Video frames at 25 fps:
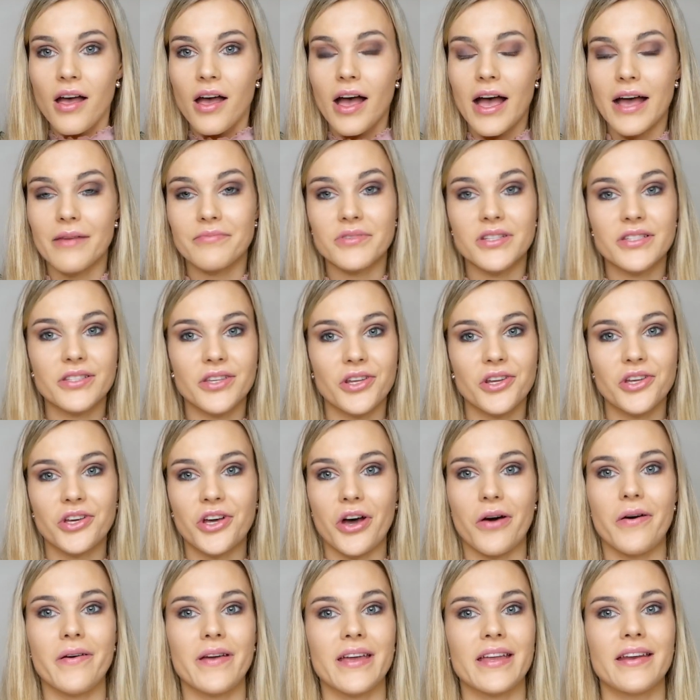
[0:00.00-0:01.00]
I'm just gonna
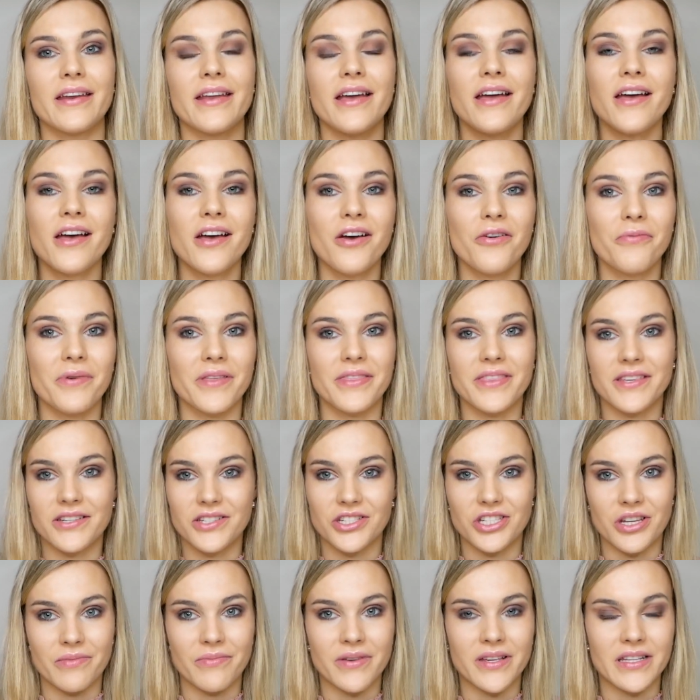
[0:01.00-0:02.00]
go in with the
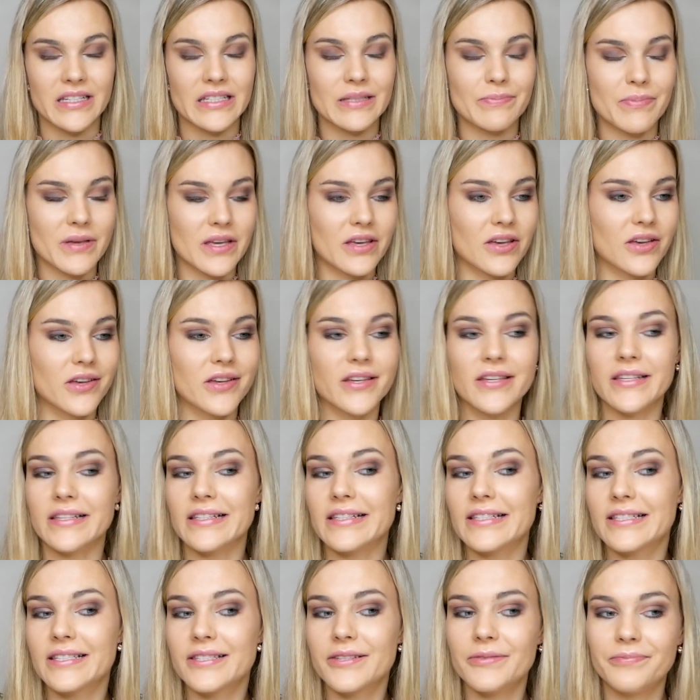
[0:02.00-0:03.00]
shimmers
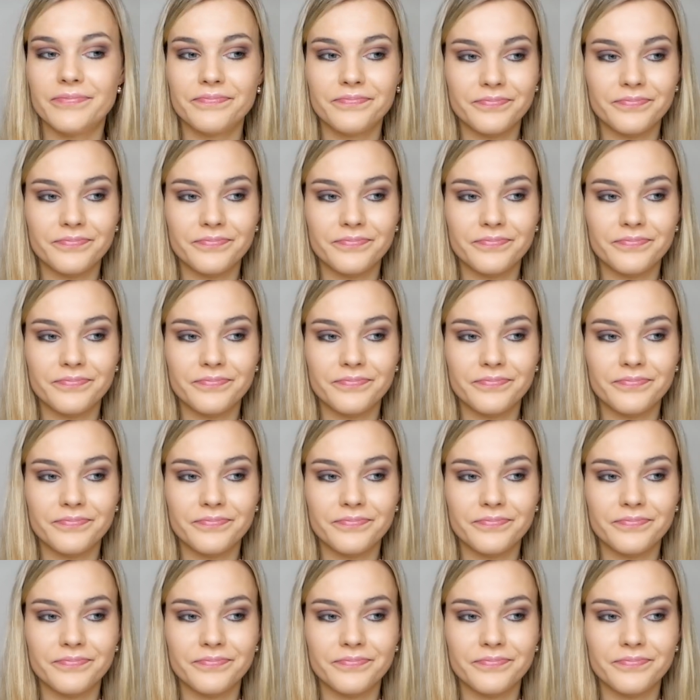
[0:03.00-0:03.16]
because